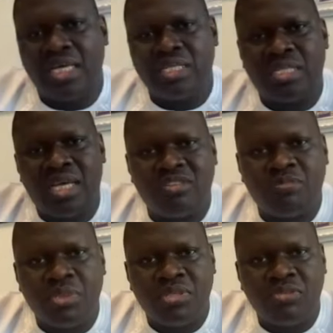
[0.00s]
I've
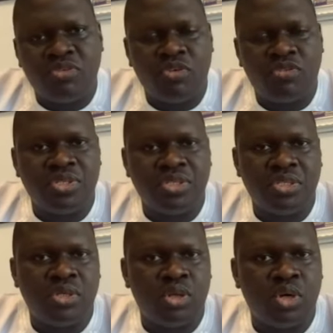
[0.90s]
been involved in a
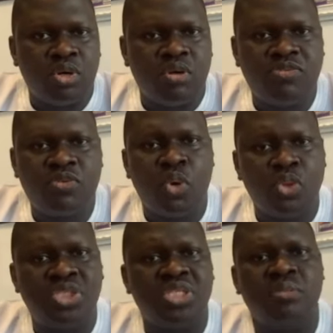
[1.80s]
lot of
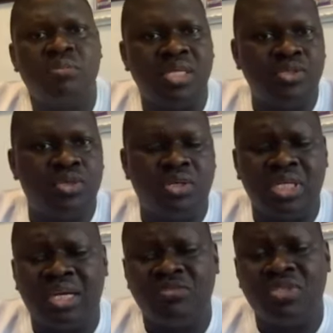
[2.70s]
coaching, mentoring.
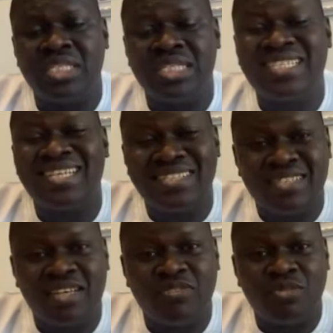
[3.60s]
I've written
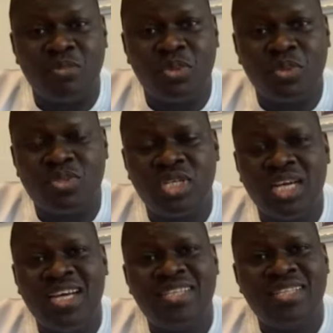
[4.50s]
37 books.
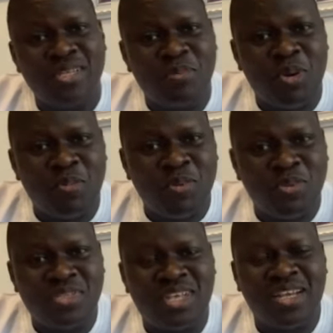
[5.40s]
3 more
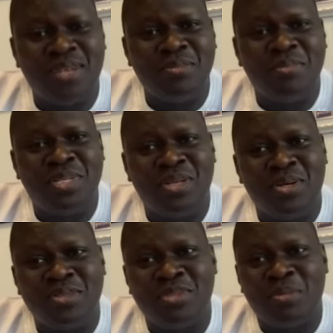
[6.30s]
books are being
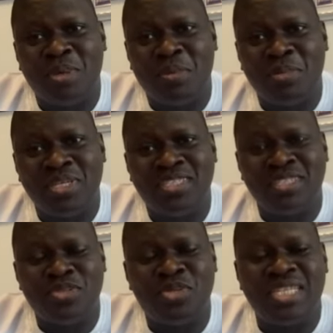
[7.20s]
launched on my
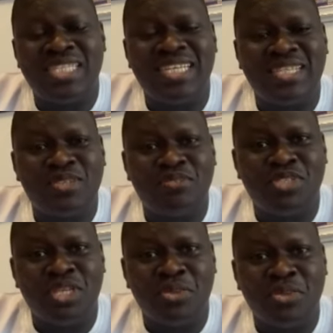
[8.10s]
birthday, 28th of
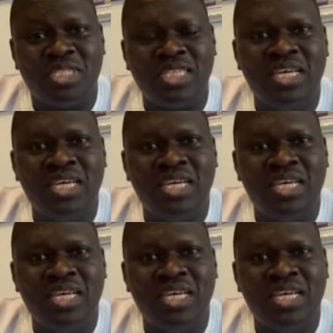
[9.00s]
January.